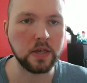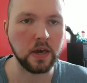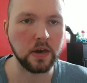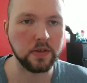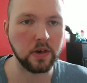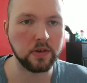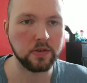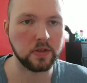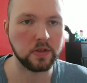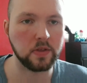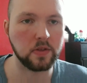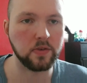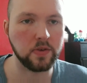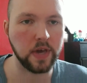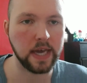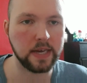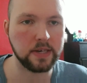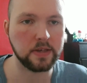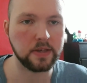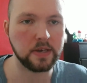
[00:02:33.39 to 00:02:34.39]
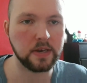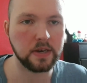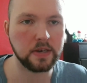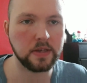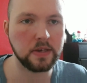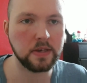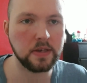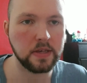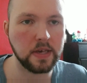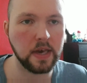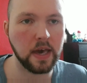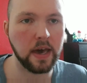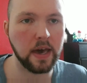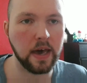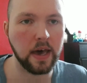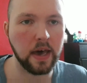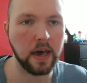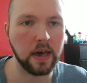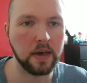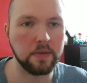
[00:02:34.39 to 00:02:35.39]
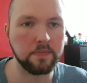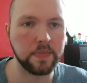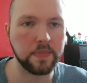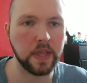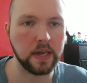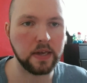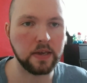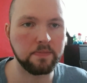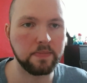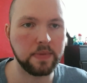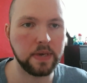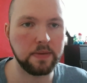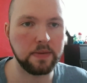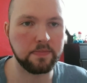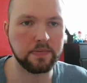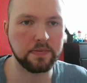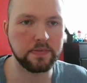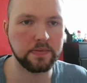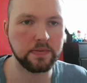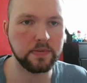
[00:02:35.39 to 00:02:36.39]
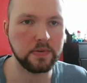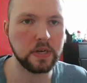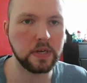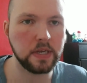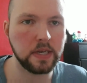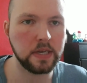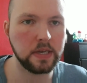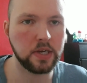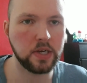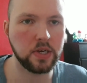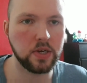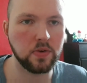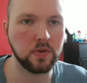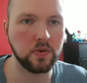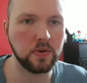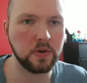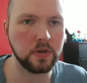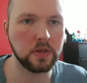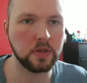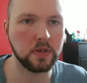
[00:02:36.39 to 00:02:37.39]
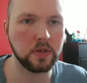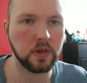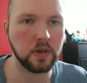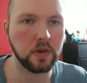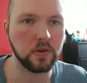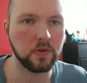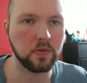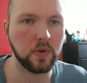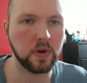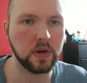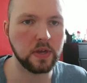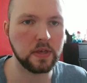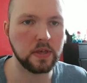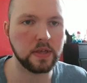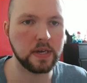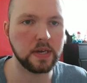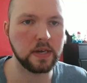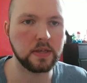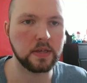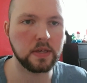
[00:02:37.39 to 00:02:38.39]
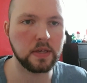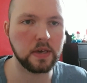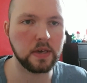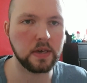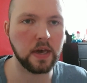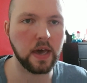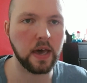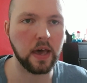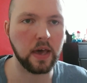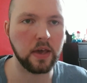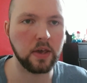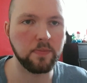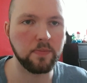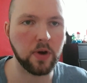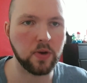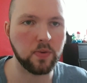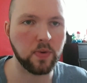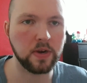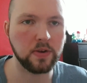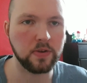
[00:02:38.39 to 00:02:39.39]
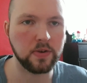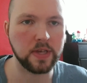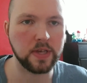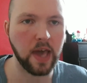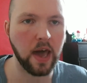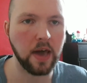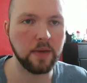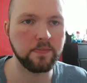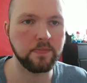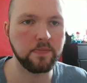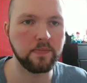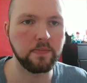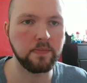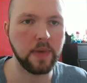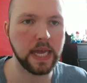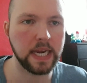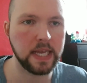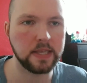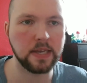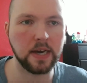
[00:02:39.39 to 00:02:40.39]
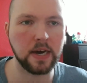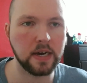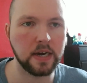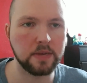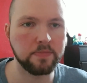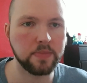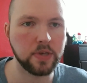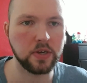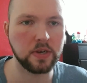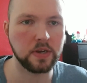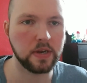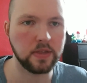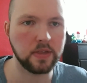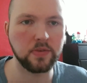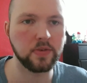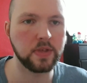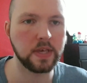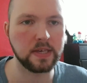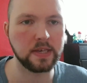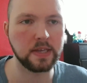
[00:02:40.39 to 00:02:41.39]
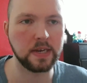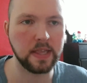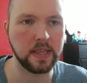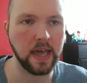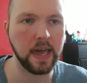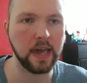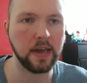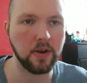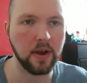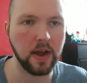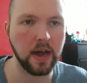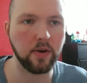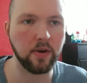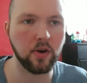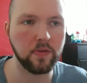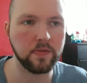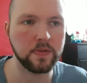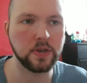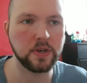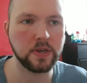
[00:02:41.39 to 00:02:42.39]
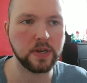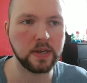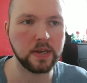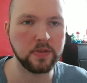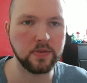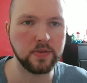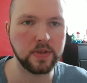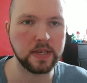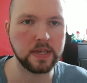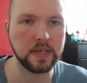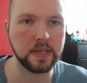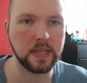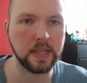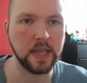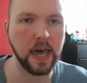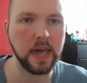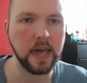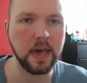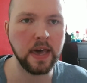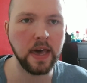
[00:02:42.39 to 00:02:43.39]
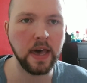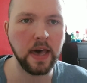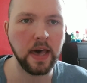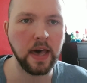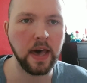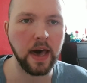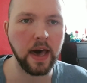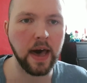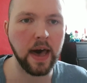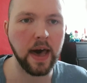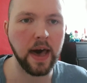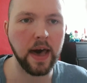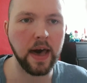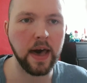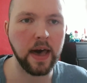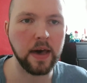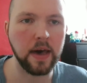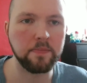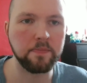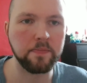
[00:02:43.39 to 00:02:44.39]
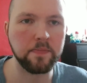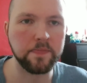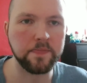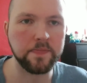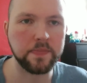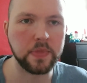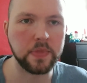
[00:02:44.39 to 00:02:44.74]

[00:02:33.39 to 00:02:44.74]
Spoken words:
So those are the two exercises. They can be pretty short. So one of the things that you might wonder is how many times should I do this in a day, or how often should I do this in a day? I